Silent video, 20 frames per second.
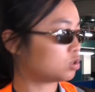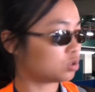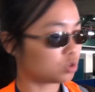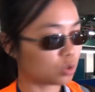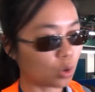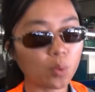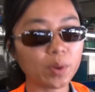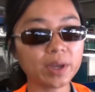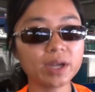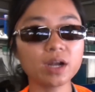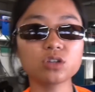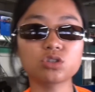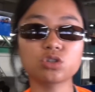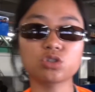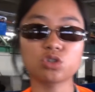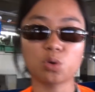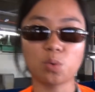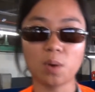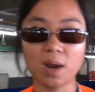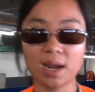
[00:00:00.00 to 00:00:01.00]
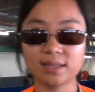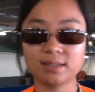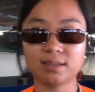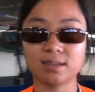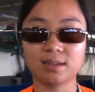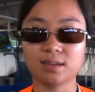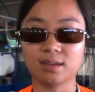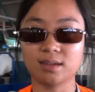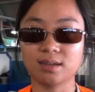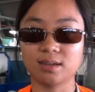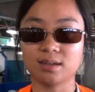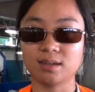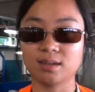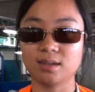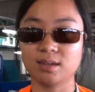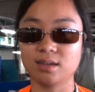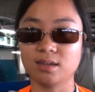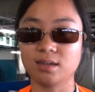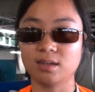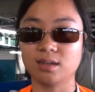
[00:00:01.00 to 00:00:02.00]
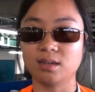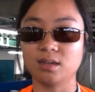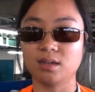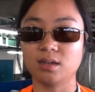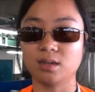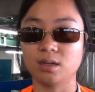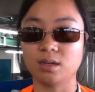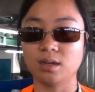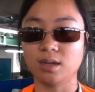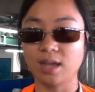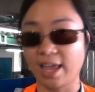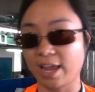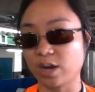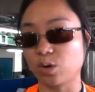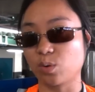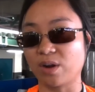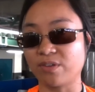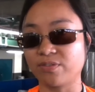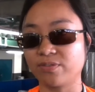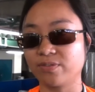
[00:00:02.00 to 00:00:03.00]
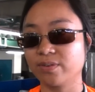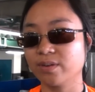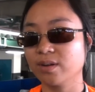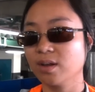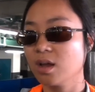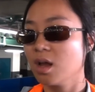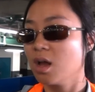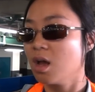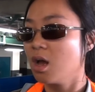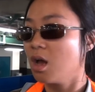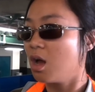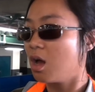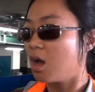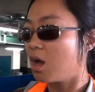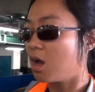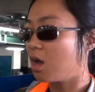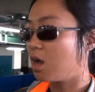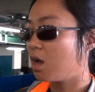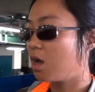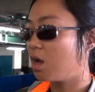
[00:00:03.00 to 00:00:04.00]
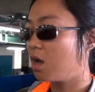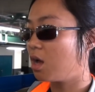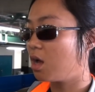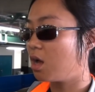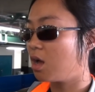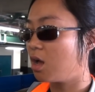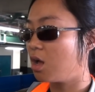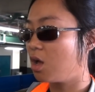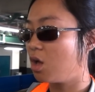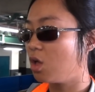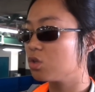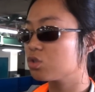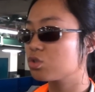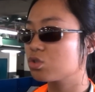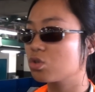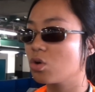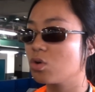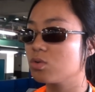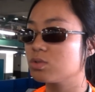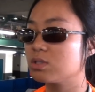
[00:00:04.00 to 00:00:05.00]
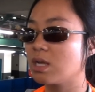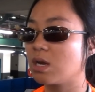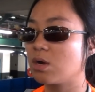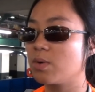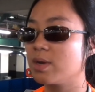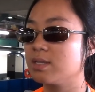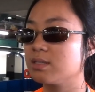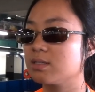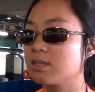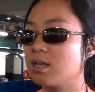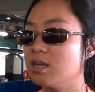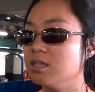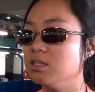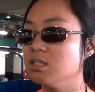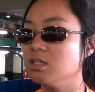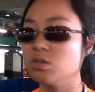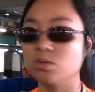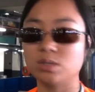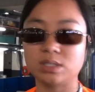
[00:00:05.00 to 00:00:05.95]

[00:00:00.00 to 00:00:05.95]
We go to the right aircraft. Also there is a new